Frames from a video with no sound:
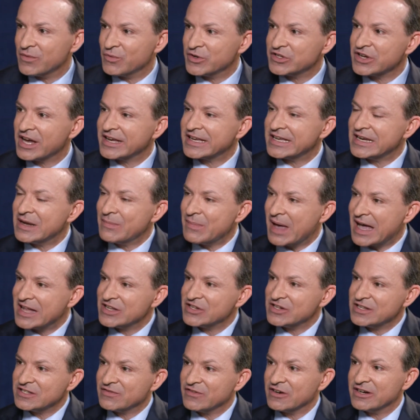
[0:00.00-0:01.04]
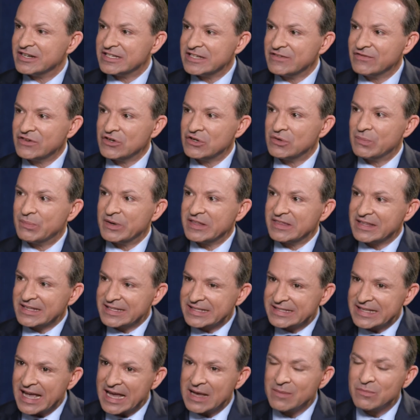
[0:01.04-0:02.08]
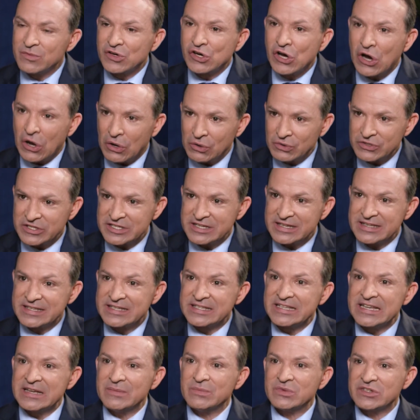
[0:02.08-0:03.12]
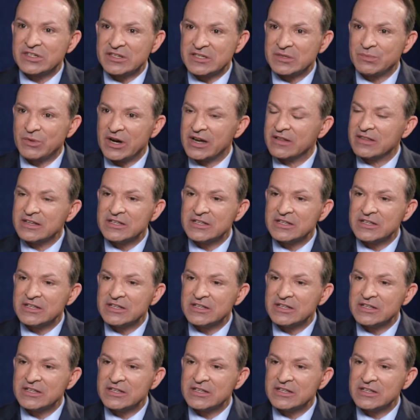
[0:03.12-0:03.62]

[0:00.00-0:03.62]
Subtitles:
which I can imagine is very difficult, but the same culture seems to spread.